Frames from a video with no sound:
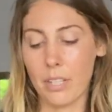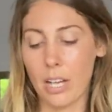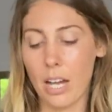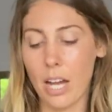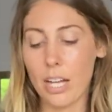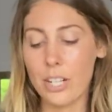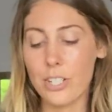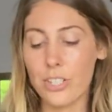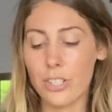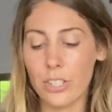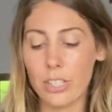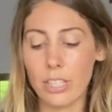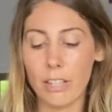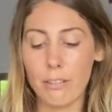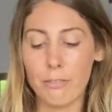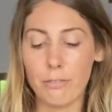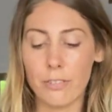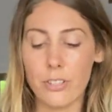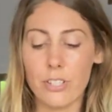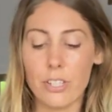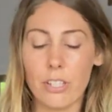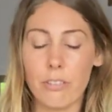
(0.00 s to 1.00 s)
I do
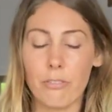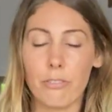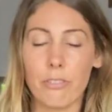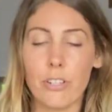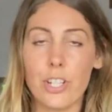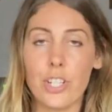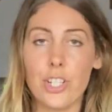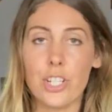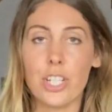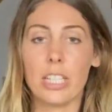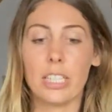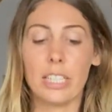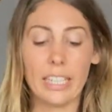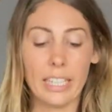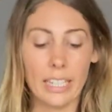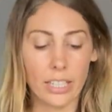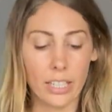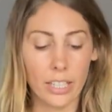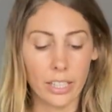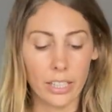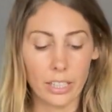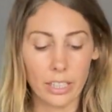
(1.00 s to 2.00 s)
love using fresh chili,
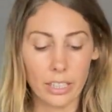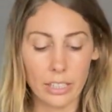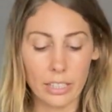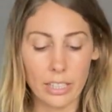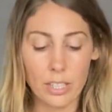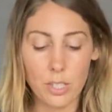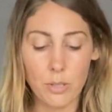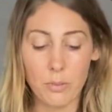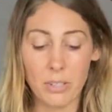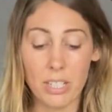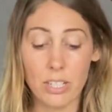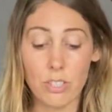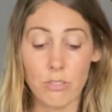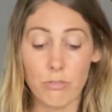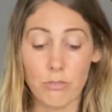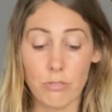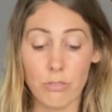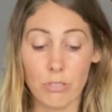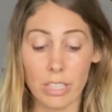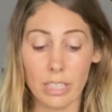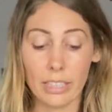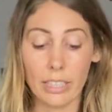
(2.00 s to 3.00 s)
and this one is
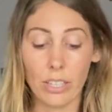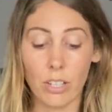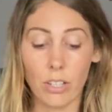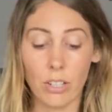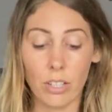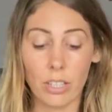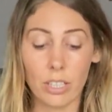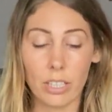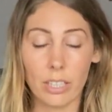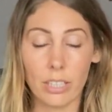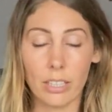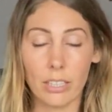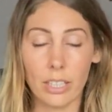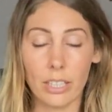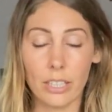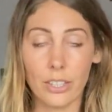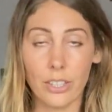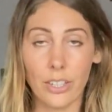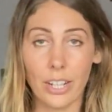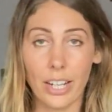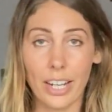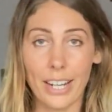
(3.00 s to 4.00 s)
really hot. I
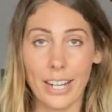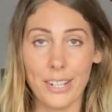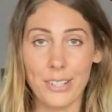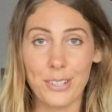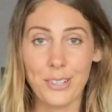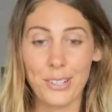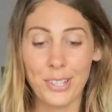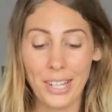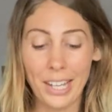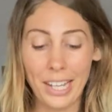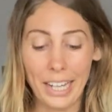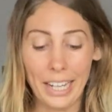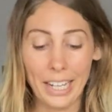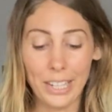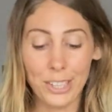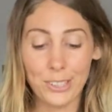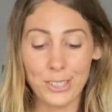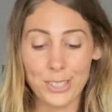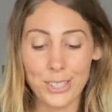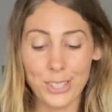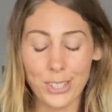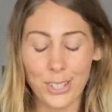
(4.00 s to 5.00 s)
don't know how it
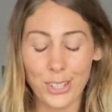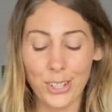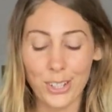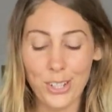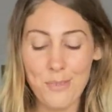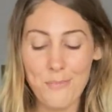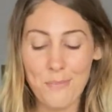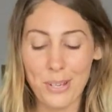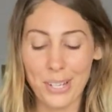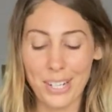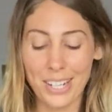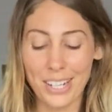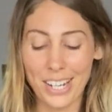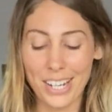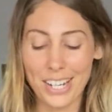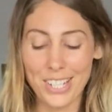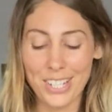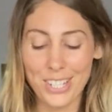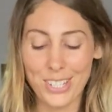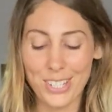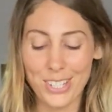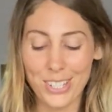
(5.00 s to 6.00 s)
got so hot, but I
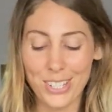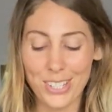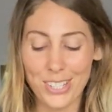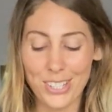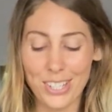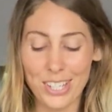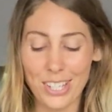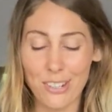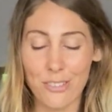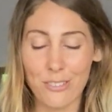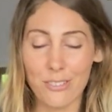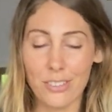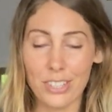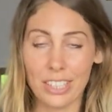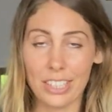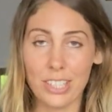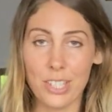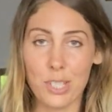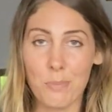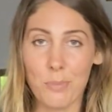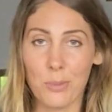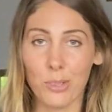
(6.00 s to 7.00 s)
just use a really
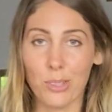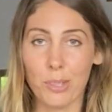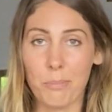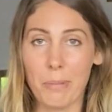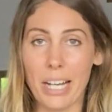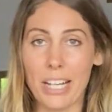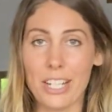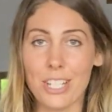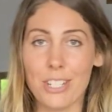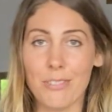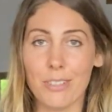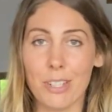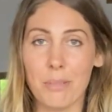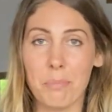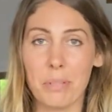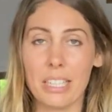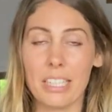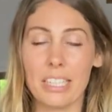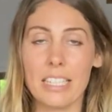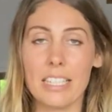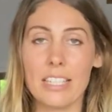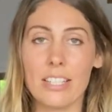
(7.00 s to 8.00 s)
small amount of it. But
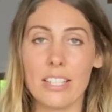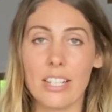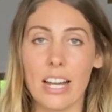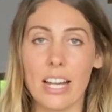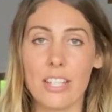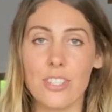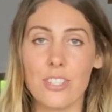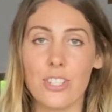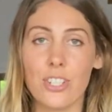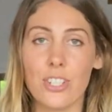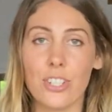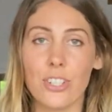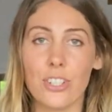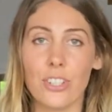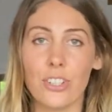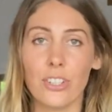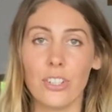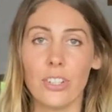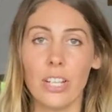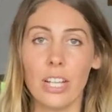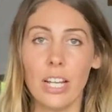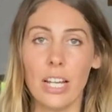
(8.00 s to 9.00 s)
it is nice
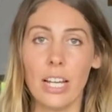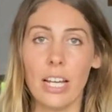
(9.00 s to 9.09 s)
to